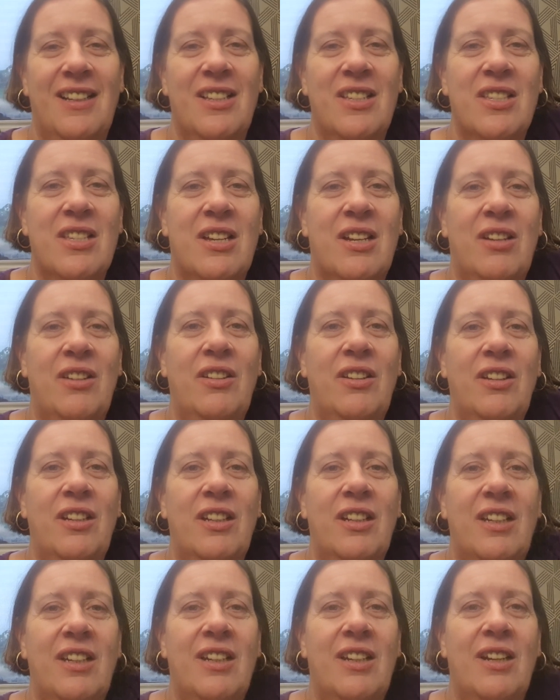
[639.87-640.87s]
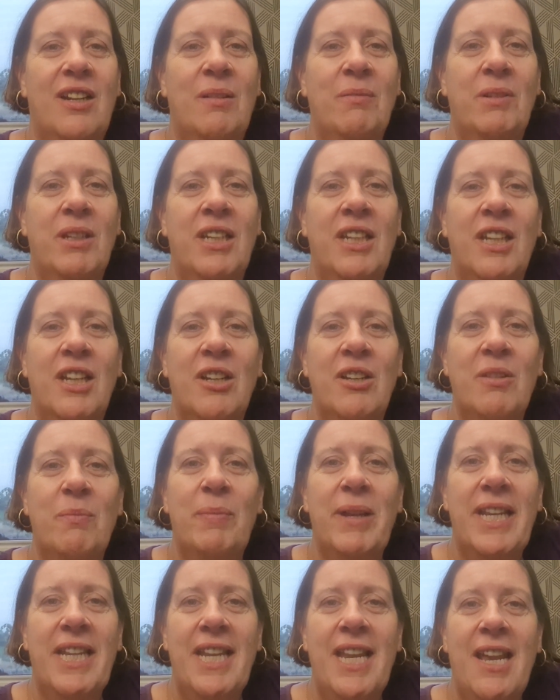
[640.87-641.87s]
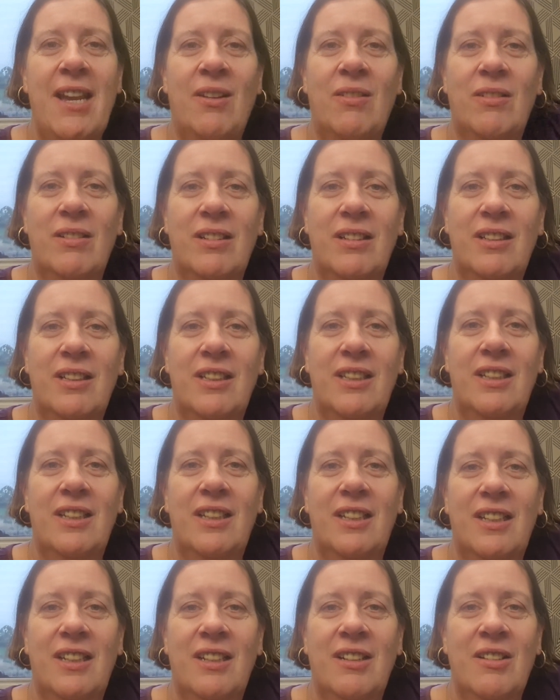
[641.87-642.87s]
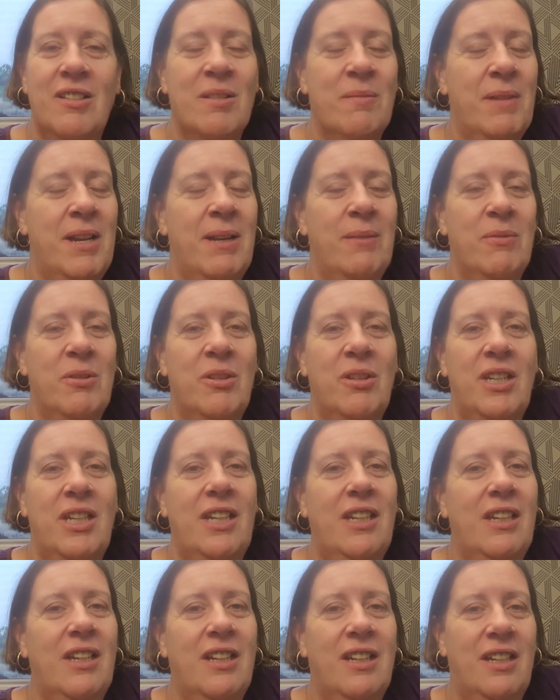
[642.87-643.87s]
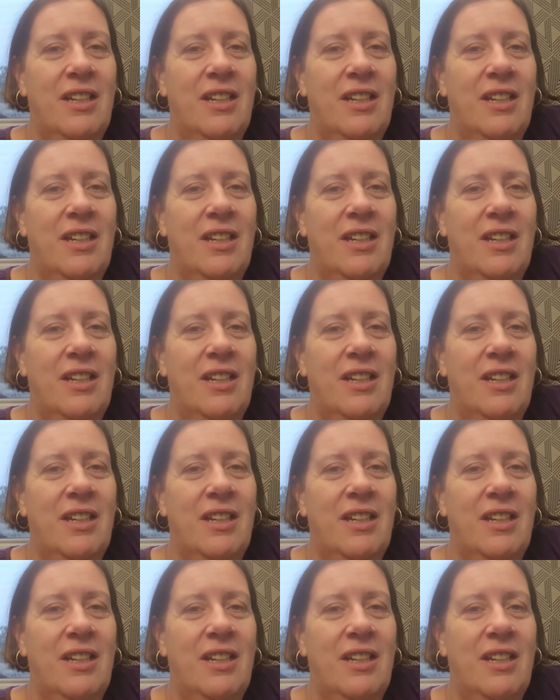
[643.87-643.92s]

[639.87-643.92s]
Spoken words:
So, I'm going to go to bed now. Because I'm absolutely...